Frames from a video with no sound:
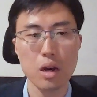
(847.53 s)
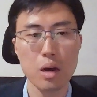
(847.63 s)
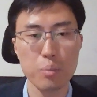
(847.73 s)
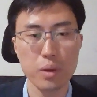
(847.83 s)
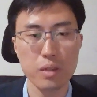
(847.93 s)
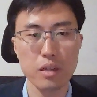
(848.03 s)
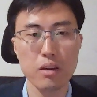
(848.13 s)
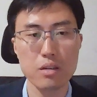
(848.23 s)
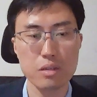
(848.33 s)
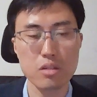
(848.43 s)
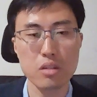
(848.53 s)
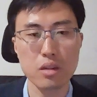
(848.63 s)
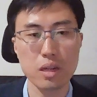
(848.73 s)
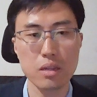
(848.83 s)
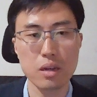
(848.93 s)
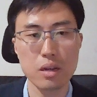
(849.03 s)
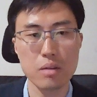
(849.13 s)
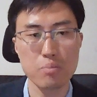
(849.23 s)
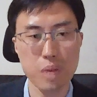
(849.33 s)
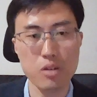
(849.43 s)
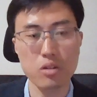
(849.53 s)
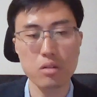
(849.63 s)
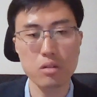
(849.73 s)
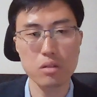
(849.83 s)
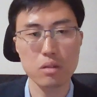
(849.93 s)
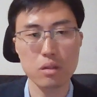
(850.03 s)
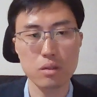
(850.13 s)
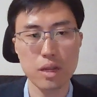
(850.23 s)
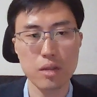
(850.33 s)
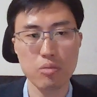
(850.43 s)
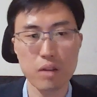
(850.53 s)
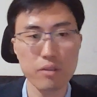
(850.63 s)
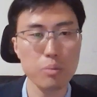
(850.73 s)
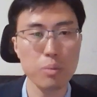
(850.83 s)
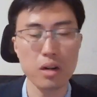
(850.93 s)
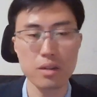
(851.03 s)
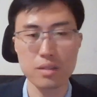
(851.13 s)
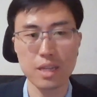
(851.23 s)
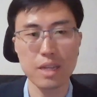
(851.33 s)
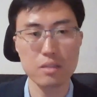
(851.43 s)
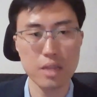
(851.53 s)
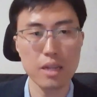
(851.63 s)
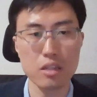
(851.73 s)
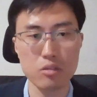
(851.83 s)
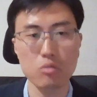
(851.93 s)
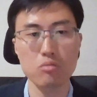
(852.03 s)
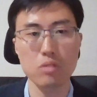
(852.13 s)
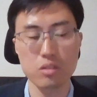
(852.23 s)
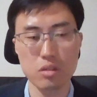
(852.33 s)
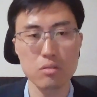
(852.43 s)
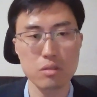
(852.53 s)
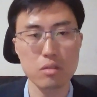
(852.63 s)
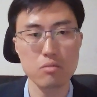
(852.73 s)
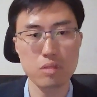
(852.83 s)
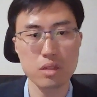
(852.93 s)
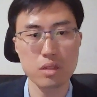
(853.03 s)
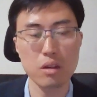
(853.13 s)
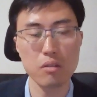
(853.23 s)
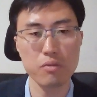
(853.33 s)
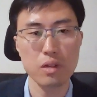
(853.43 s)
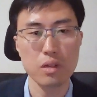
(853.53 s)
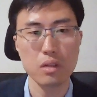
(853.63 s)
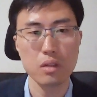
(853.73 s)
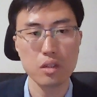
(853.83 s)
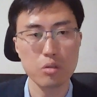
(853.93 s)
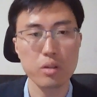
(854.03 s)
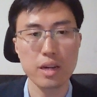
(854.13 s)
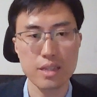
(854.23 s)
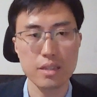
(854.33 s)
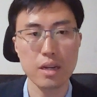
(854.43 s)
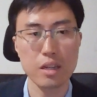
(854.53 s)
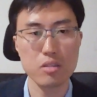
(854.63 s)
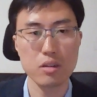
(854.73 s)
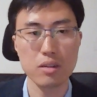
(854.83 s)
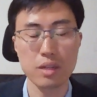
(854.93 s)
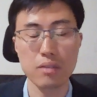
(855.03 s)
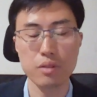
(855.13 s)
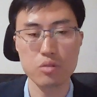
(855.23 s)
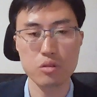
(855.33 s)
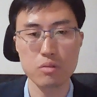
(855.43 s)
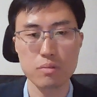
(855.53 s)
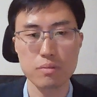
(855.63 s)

But there are certainly measures that relevant parties can take to reduce the risk of nuclear escalation in the future.